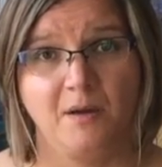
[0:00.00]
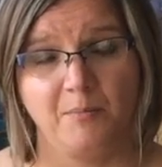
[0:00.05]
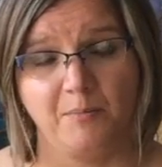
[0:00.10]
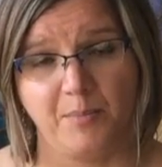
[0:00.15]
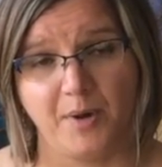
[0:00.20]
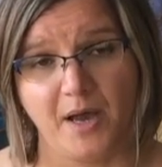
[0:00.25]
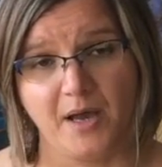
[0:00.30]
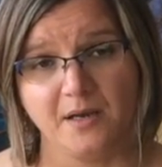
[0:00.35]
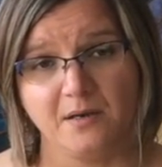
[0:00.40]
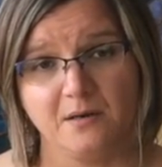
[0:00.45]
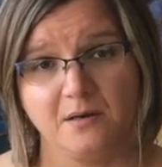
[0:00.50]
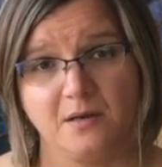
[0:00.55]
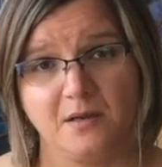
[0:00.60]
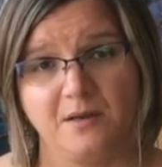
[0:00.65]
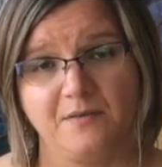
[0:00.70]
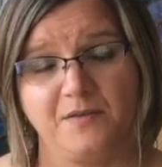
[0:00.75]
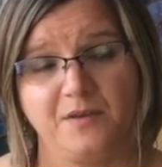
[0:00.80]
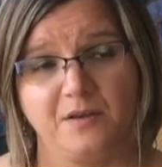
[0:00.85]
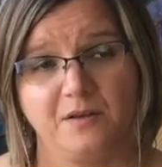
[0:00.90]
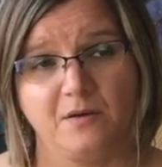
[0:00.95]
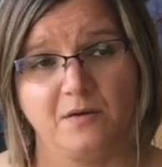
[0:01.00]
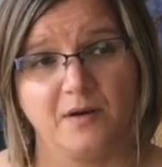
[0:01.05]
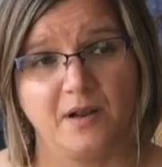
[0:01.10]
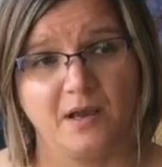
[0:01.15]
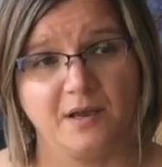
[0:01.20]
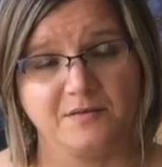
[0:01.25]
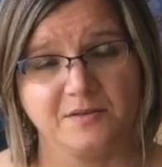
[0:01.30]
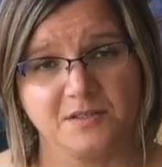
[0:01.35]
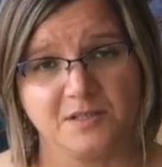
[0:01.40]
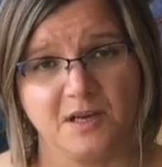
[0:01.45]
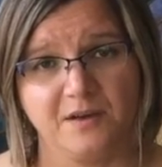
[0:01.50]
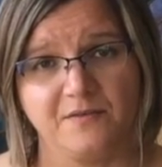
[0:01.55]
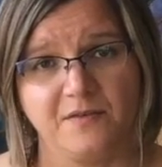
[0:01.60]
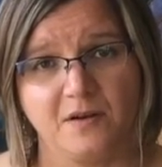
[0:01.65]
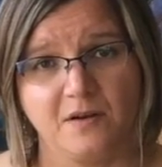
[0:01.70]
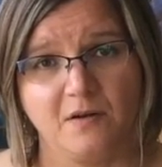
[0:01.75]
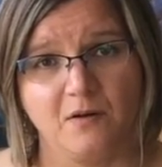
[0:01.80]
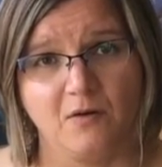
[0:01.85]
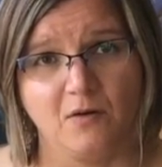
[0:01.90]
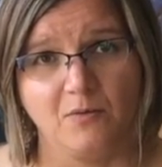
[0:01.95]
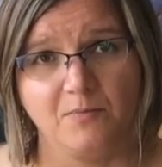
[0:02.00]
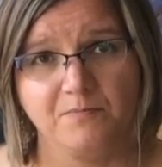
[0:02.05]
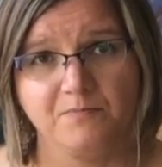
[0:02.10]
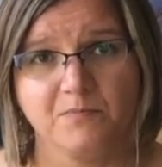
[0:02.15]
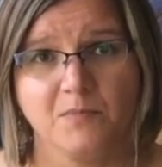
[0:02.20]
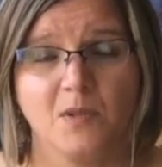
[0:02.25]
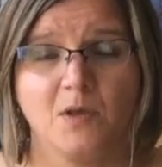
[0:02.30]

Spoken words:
But if you don't have stuff at home,